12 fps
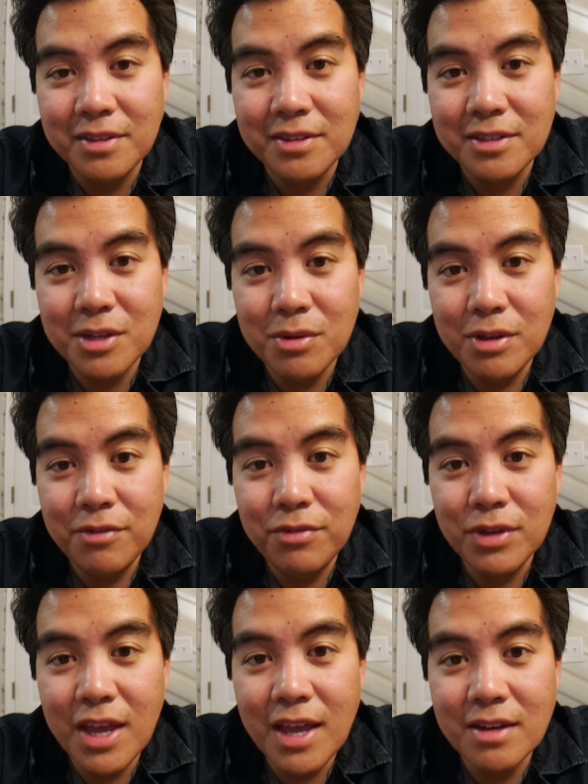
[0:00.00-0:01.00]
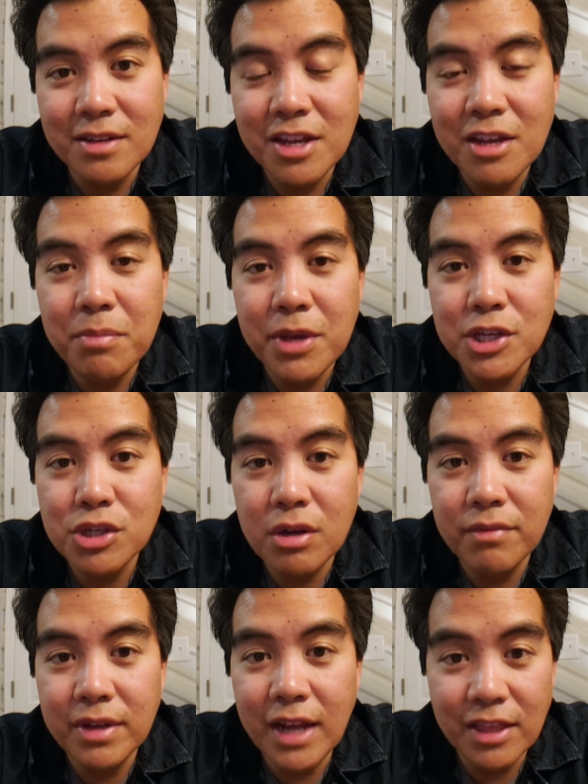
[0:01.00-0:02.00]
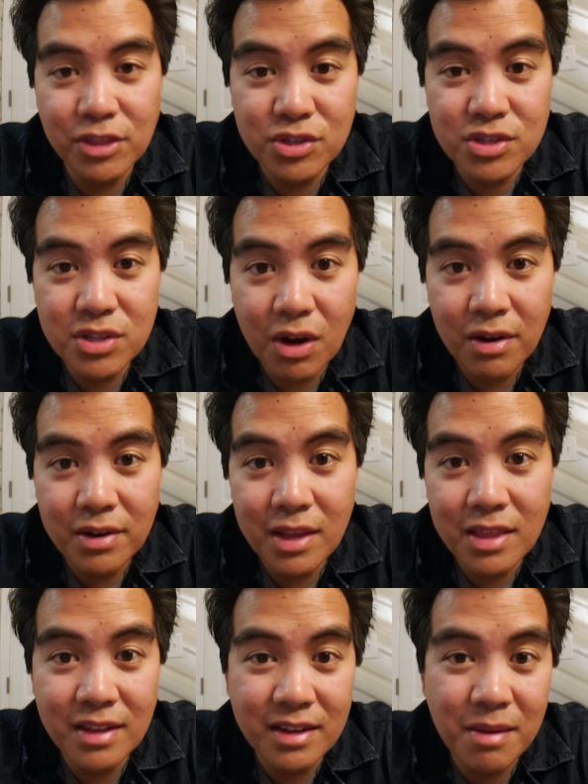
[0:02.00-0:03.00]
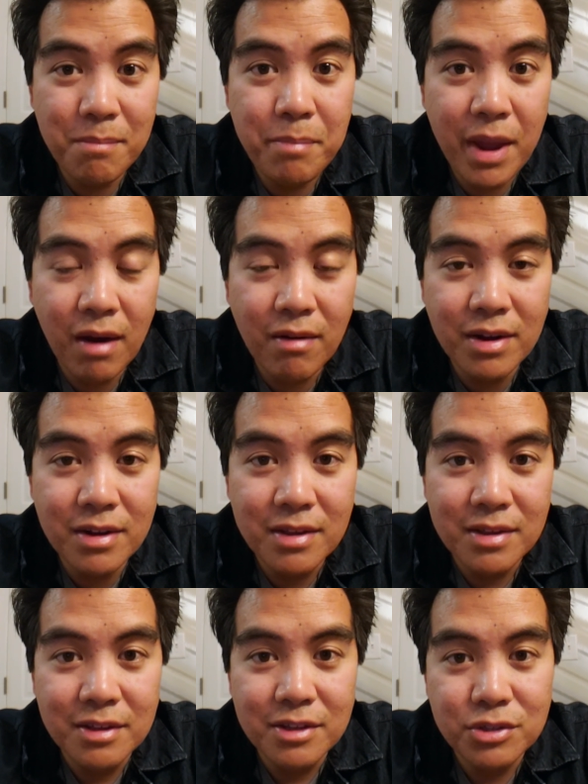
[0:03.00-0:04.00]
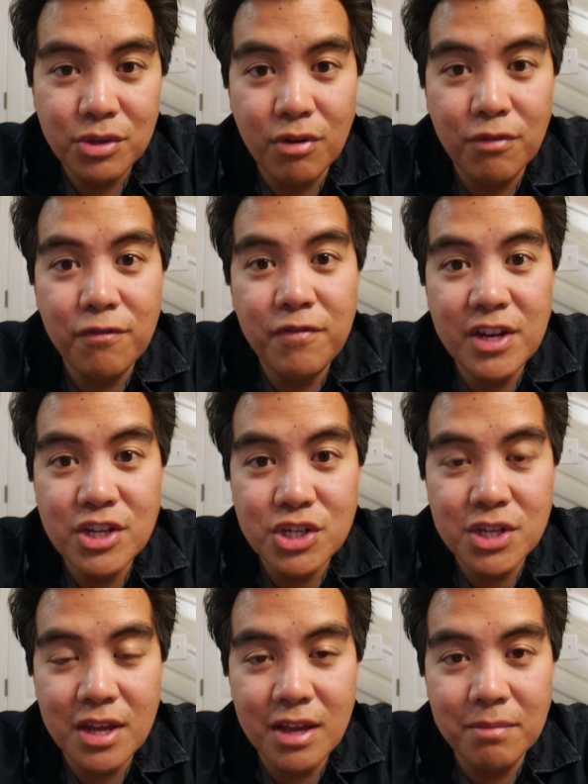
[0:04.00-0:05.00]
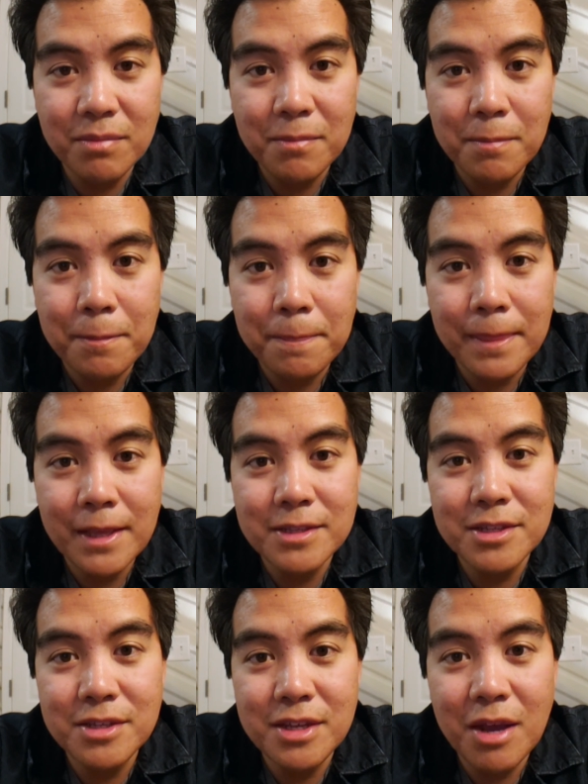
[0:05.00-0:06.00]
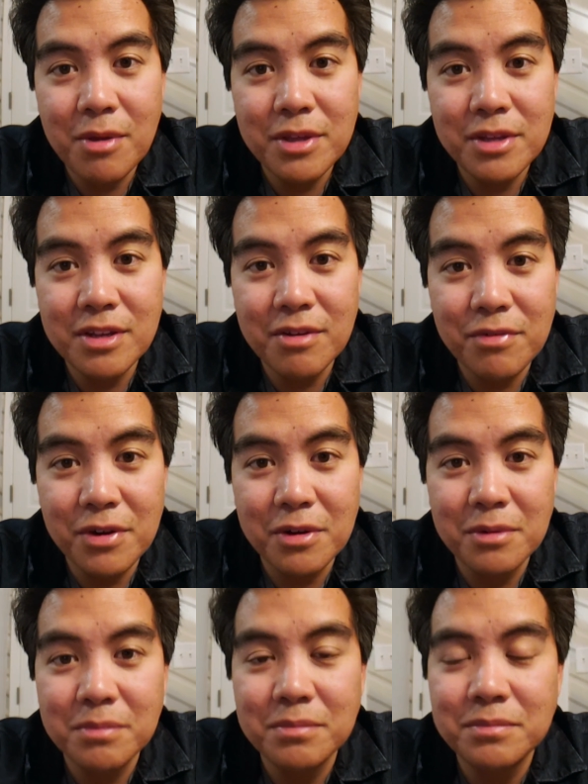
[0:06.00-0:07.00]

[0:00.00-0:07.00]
So if you can, take a picture of it at the start and then compare it to your finish time and see how they differ.